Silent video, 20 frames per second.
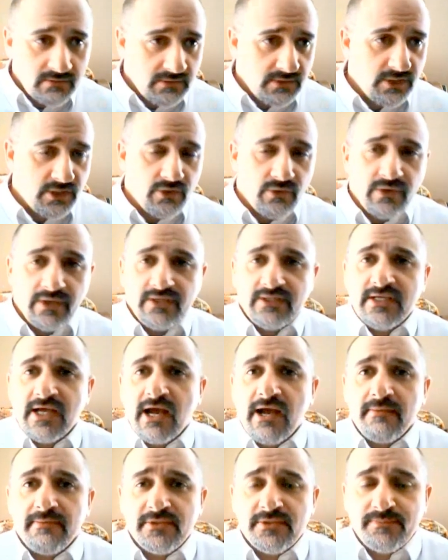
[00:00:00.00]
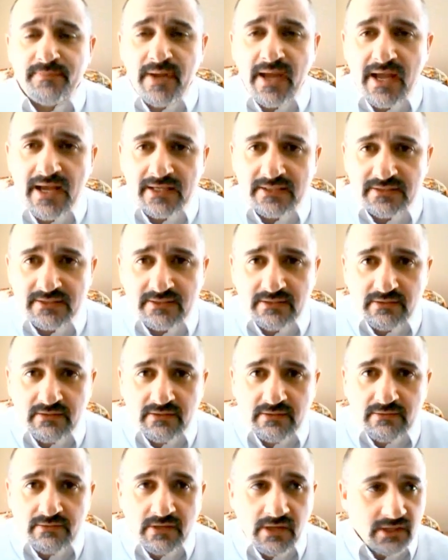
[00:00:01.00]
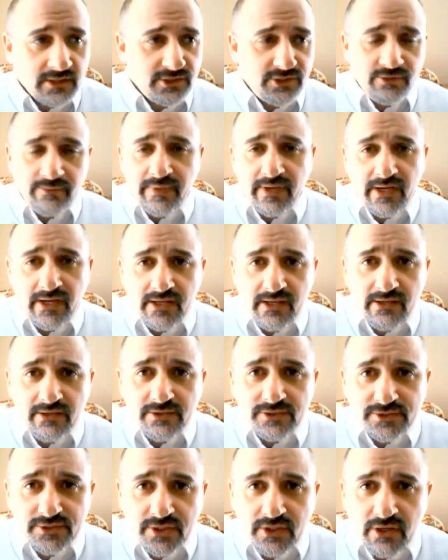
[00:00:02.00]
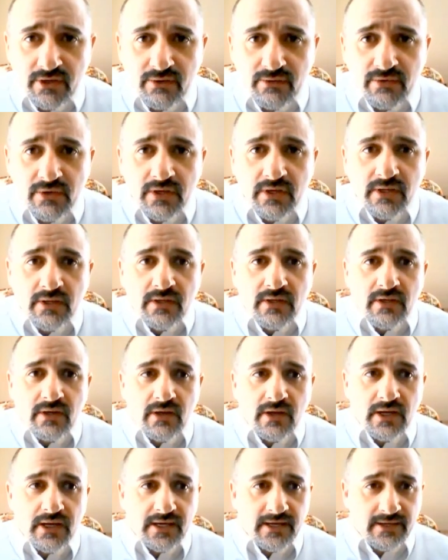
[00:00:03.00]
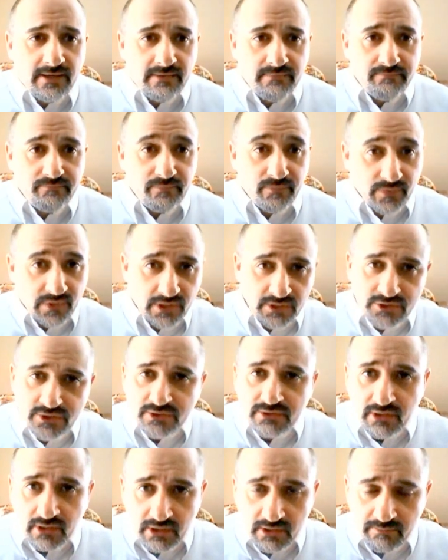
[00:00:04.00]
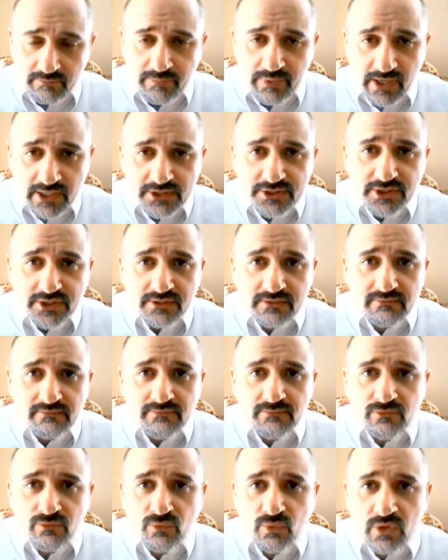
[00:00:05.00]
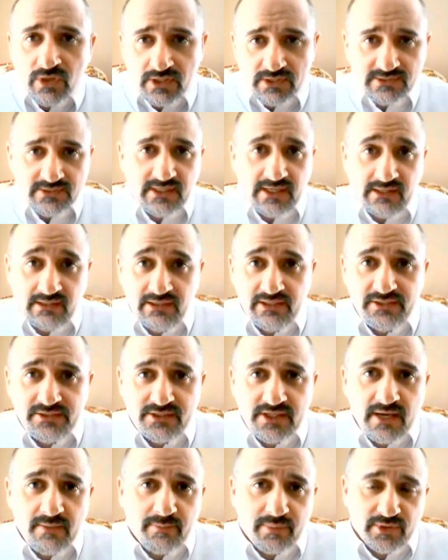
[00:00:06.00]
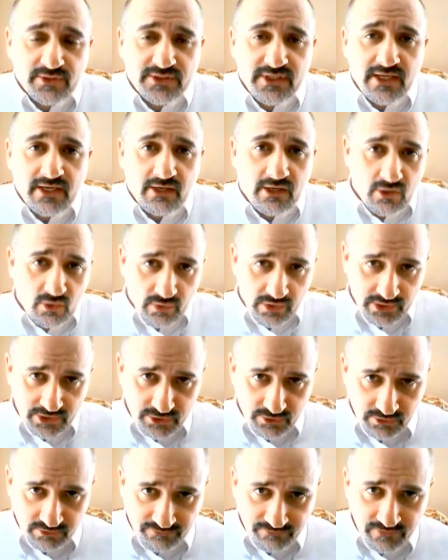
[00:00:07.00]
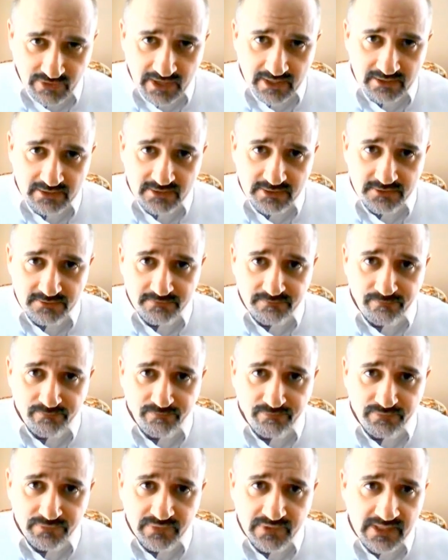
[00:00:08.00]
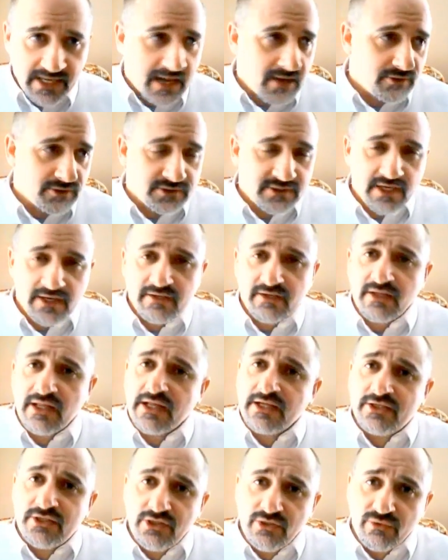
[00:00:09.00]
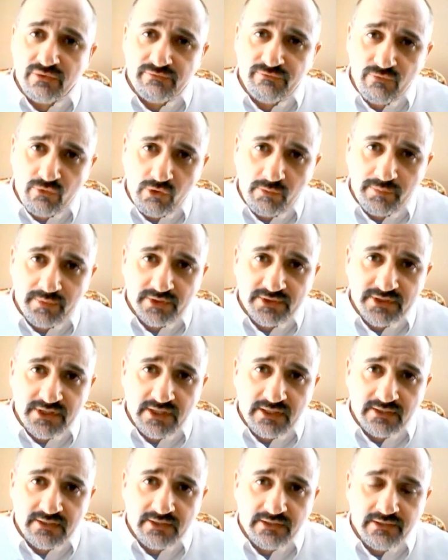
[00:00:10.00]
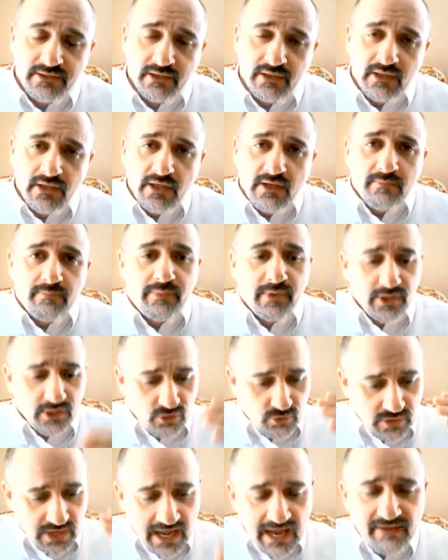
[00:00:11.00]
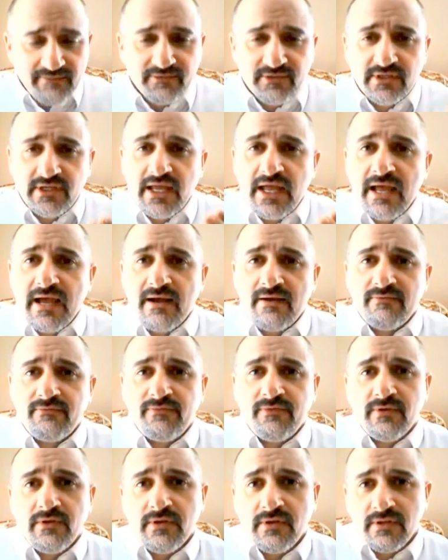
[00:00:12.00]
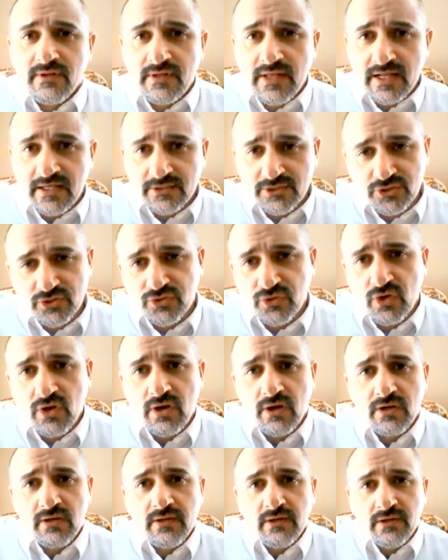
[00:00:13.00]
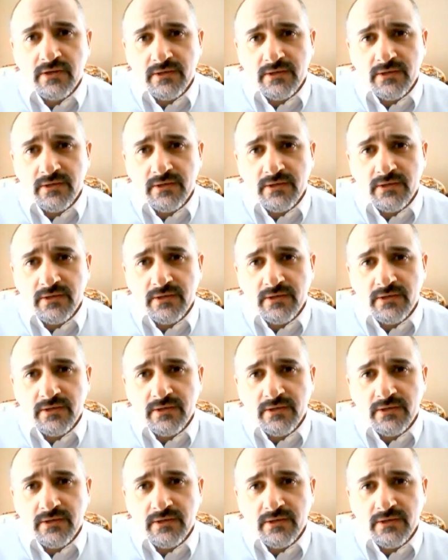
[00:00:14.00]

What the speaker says: You know, in times past, not too many years ago, our budget was at least 10% going to defense. Now it's down to like 2 or 4%. But you have to have that strong